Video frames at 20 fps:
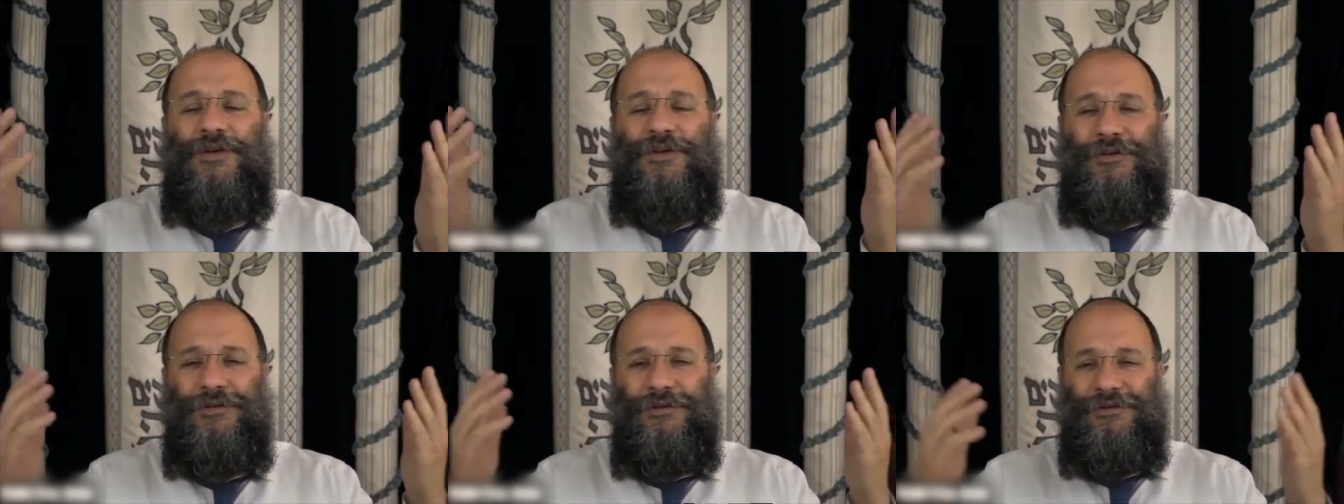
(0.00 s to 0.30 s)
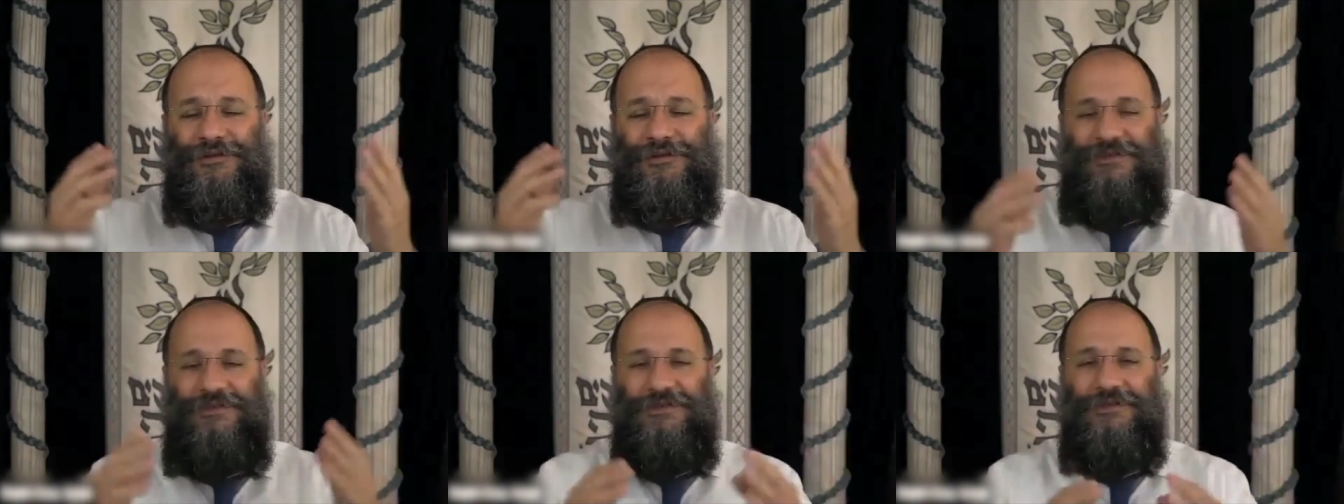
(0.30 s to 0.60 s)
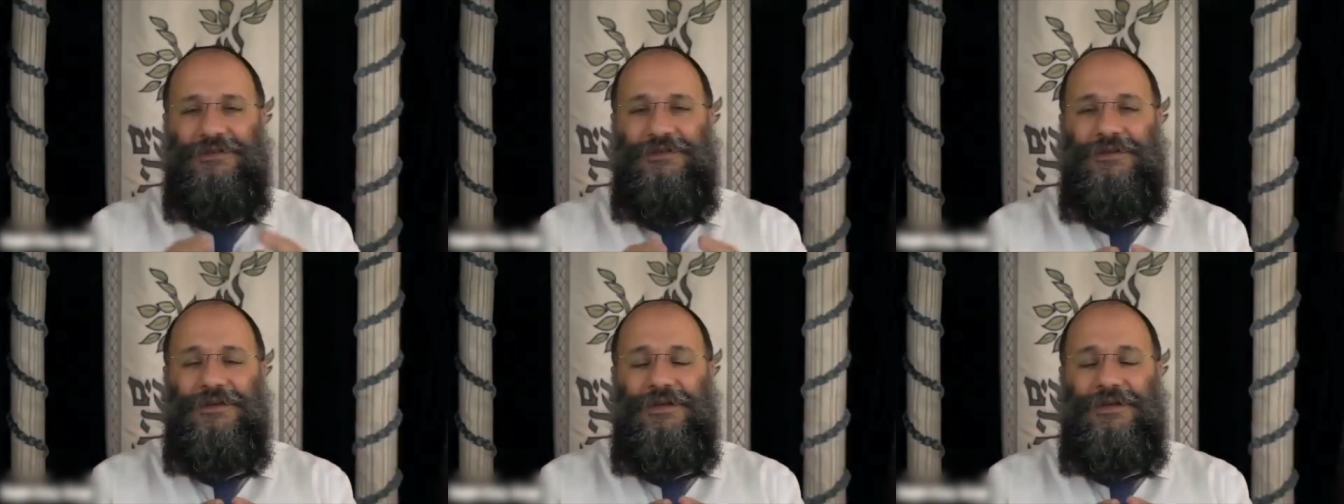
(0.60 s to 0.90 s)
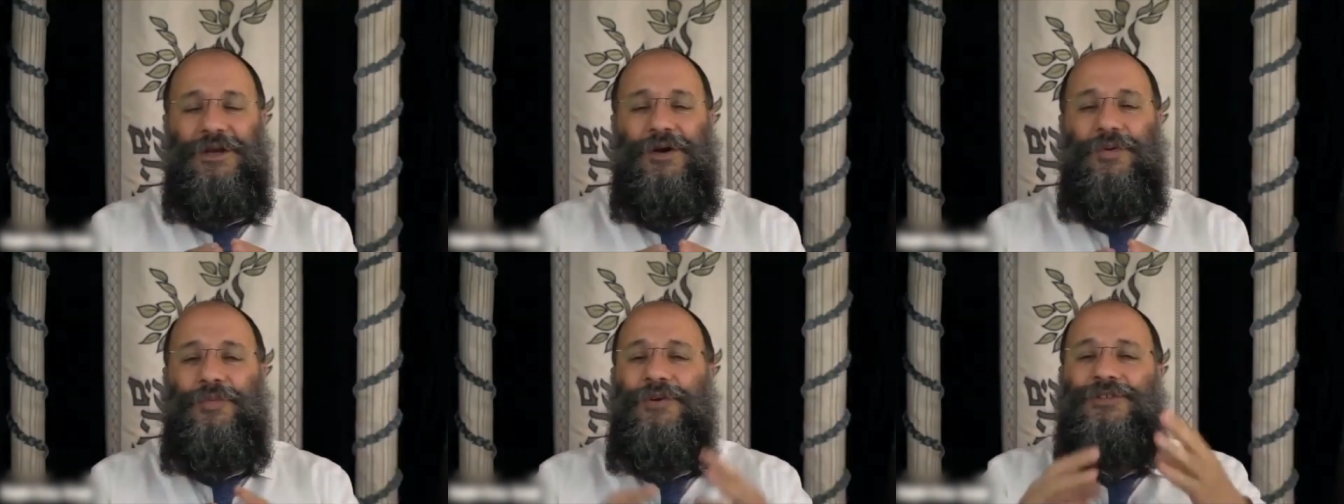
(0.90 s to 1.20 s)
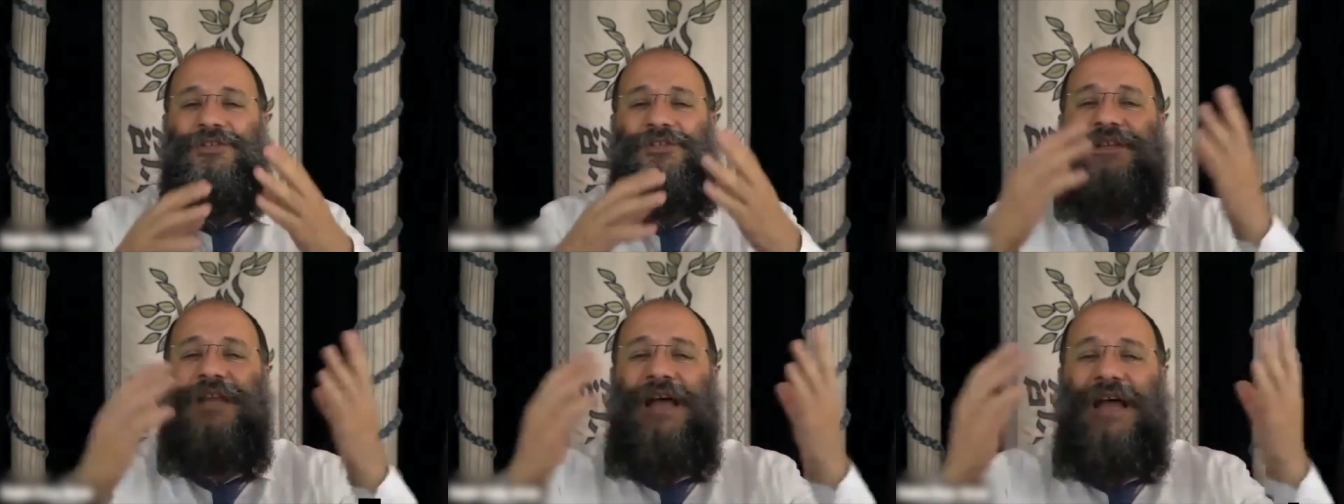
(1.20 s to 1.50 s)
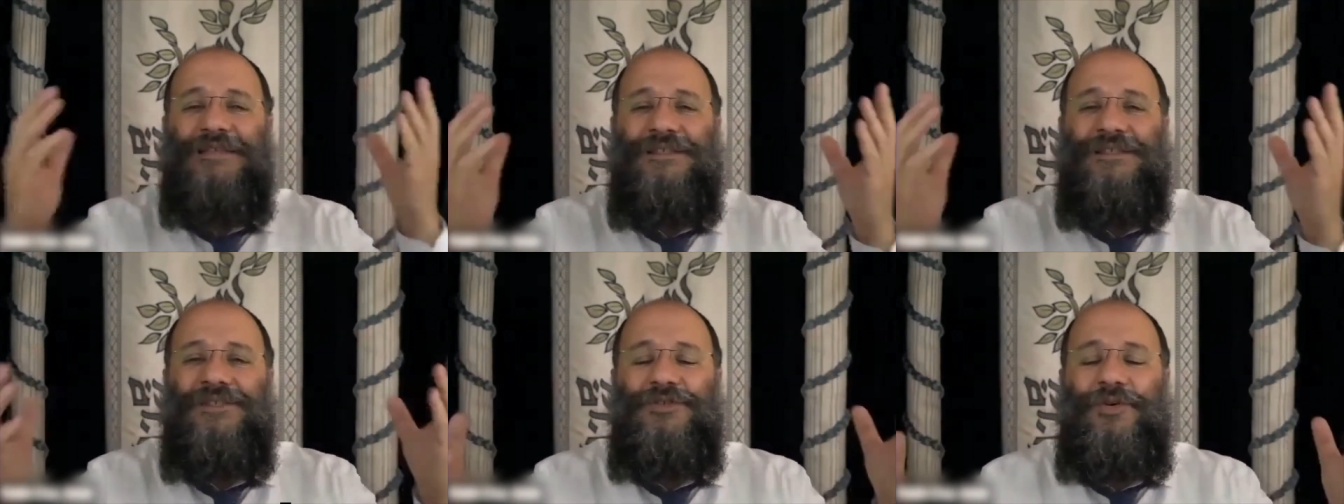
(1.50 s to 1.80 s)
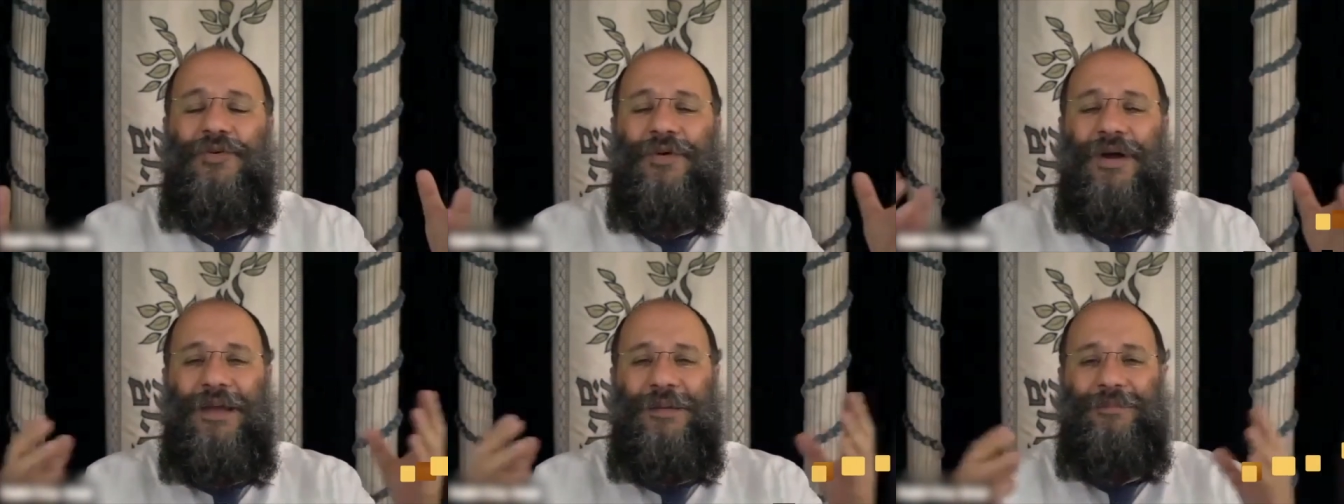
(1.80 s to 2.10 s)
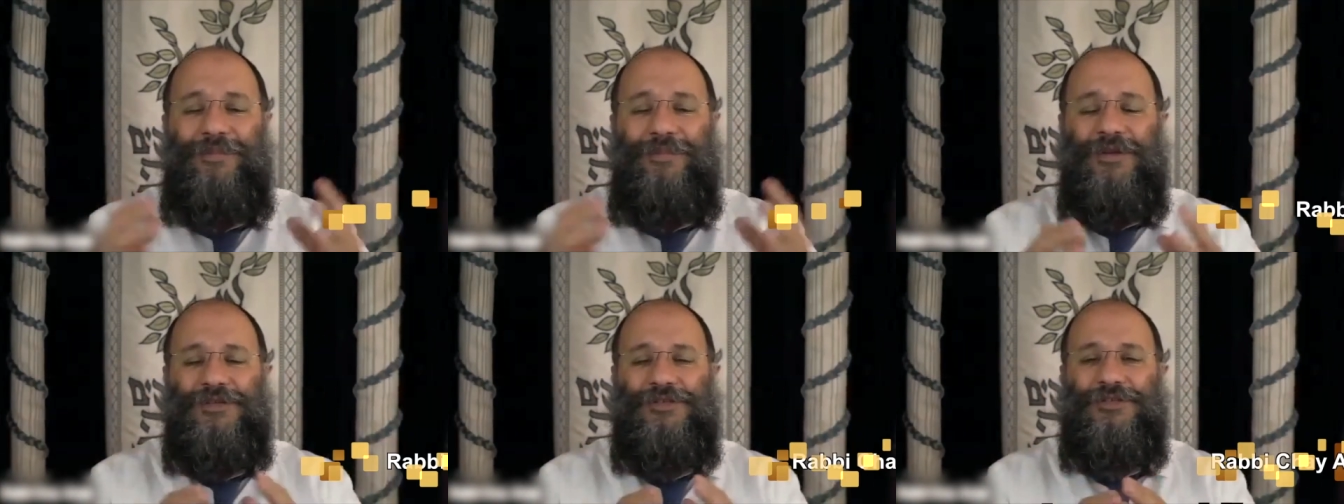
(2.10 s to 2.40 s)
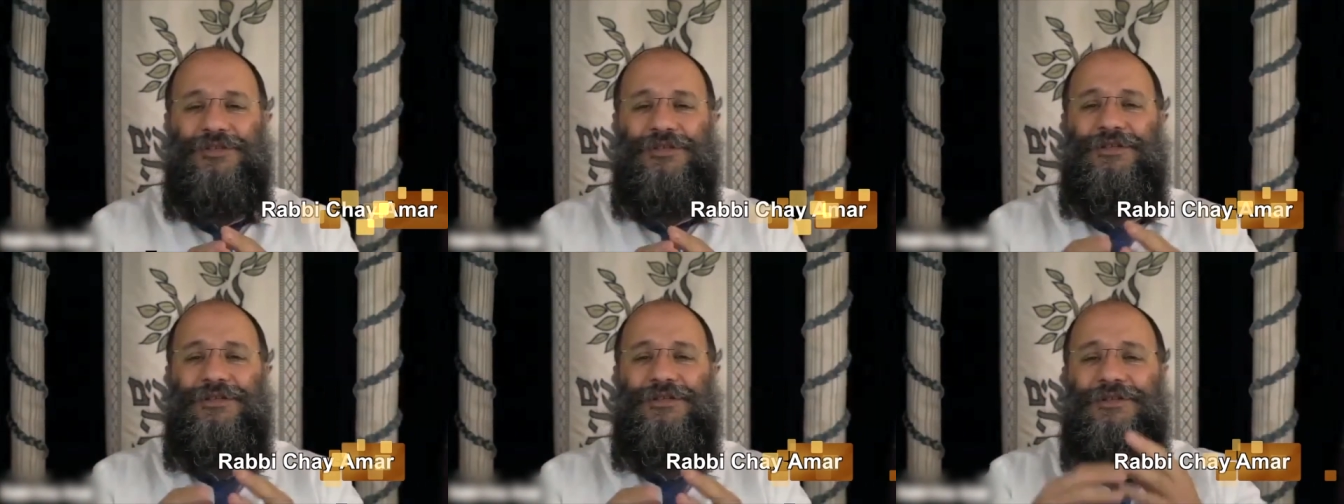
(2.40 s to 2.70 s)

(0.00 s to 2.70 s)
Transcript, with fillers: good, which has no ambition,